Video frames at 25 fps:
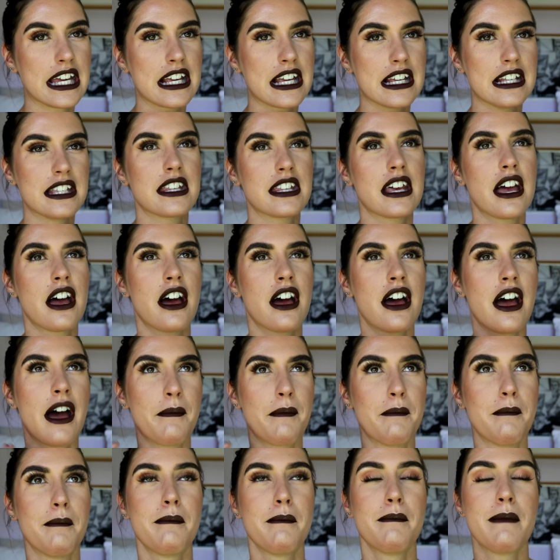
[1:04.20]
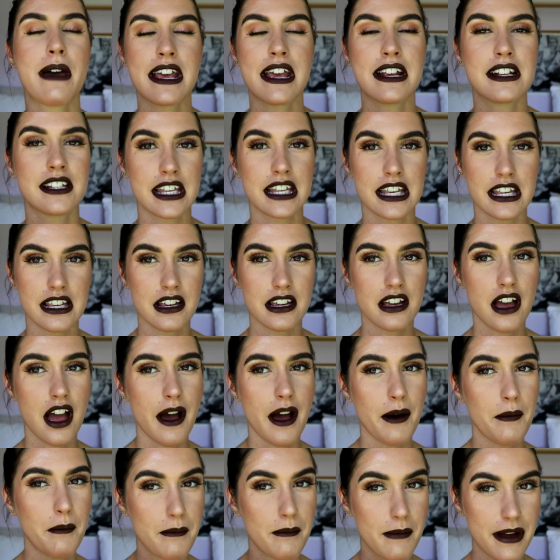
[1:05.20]
is amazing,
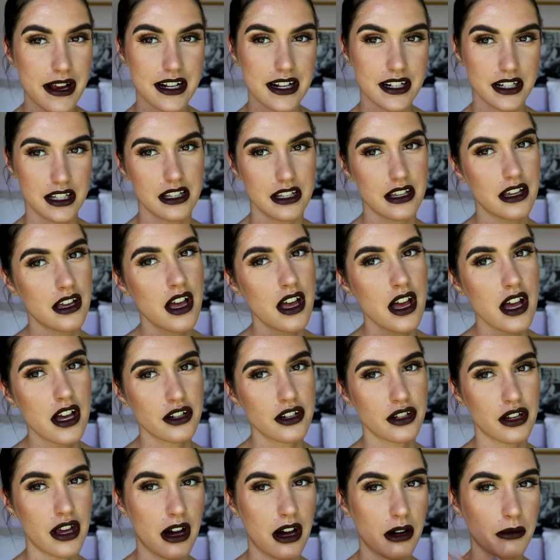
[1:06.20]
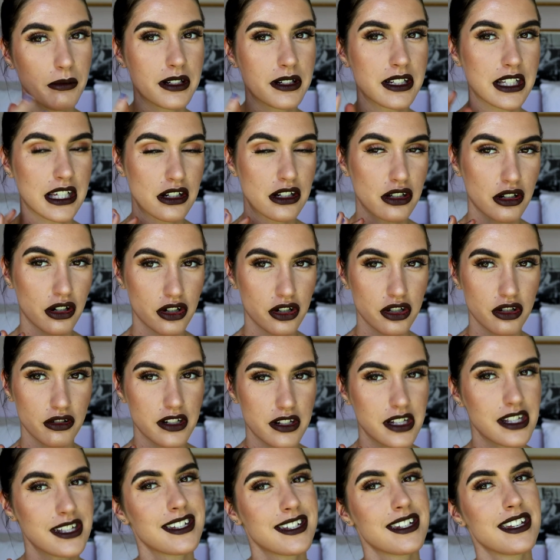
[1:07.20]
amazing to help detox your
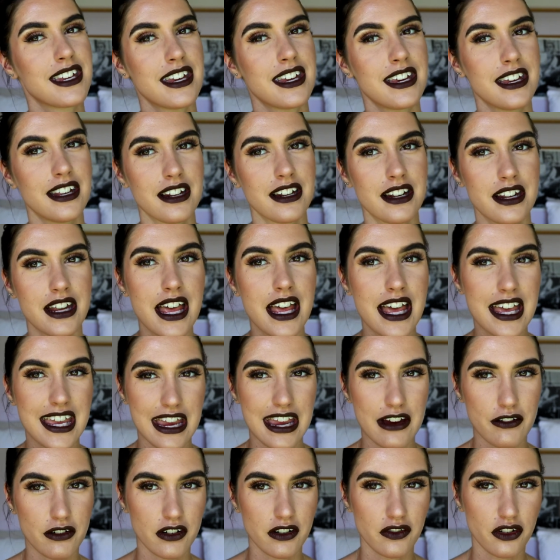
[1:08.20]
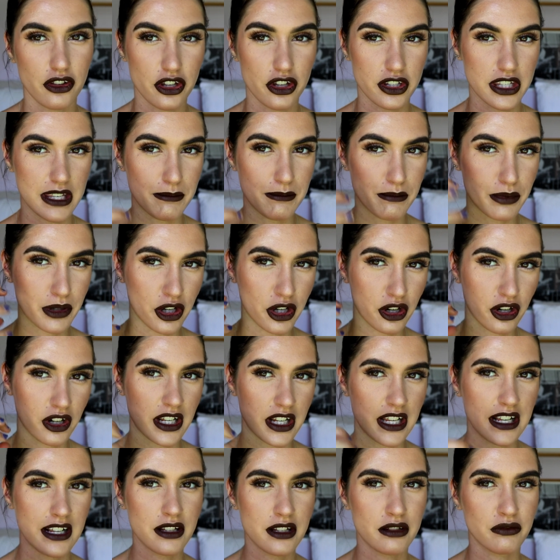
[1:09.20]
skin, get rid of all those
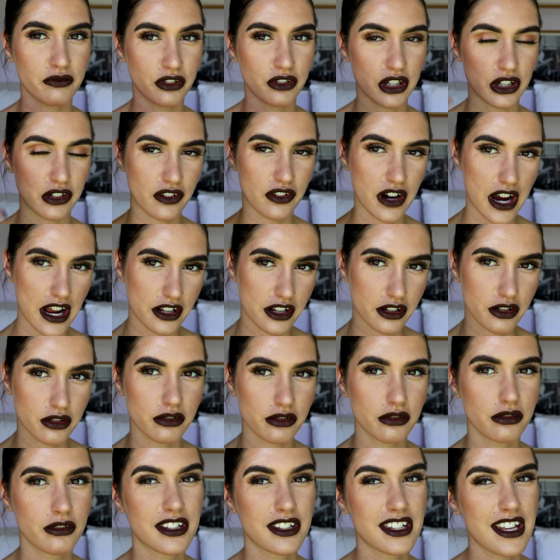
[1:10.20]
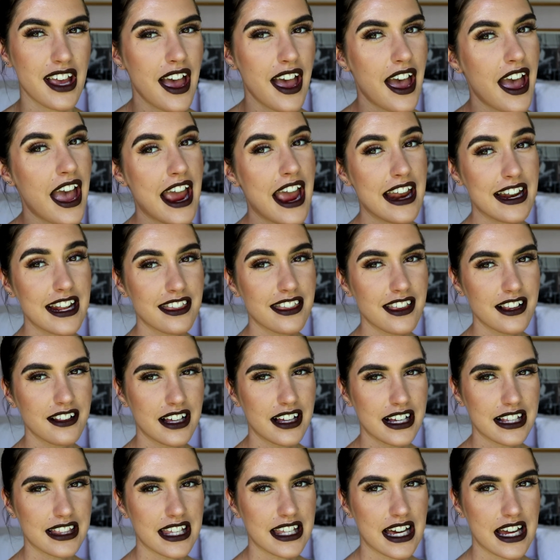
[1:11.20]
impurities, free radicals, anything
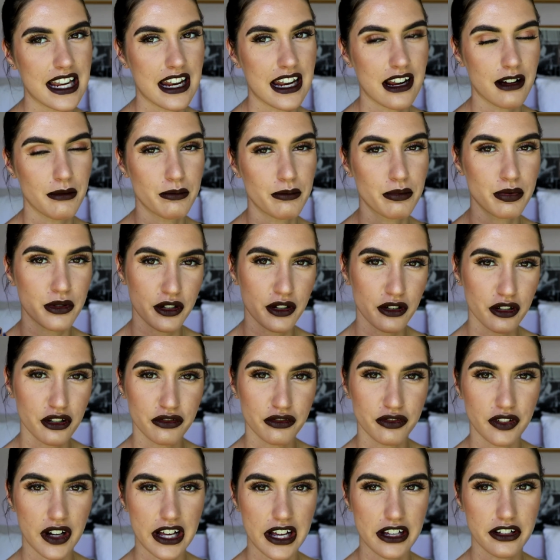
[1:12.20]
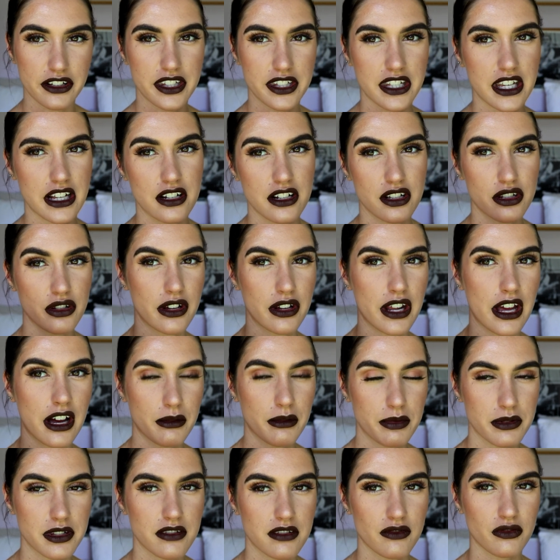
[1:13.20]
like that and help purify your skin so it
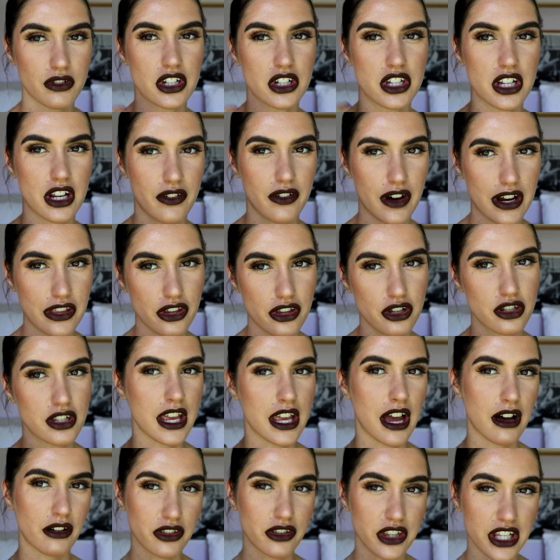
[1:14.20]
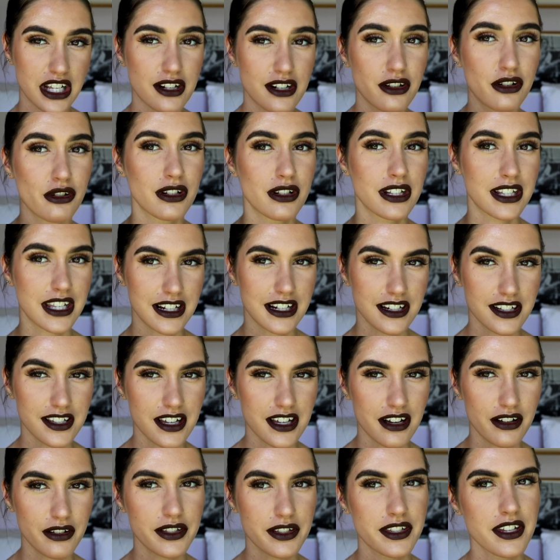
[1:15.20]
helps regenerate those healthy new skin
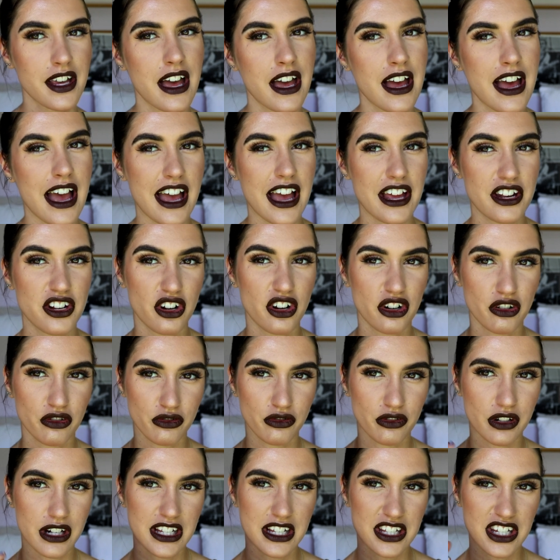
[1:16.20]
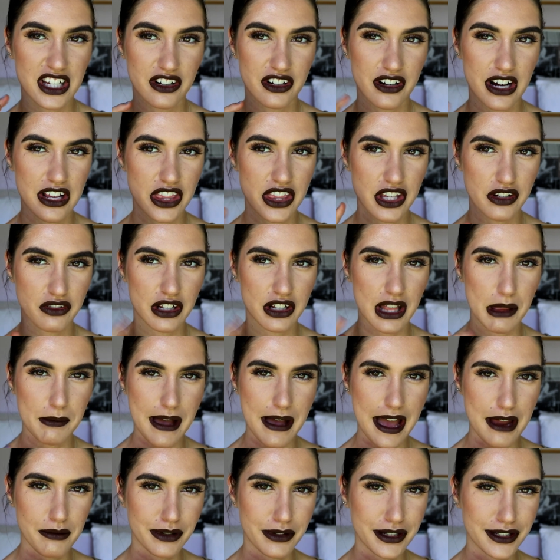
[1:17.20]
cells and not regenerate the really
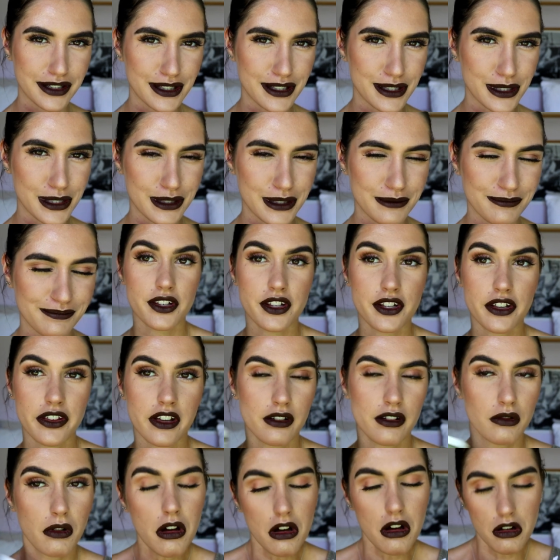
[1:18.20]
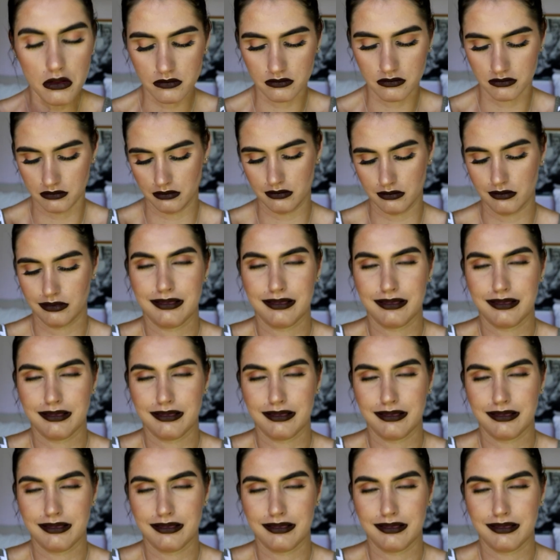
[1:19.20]
bad ones. So they, whoop,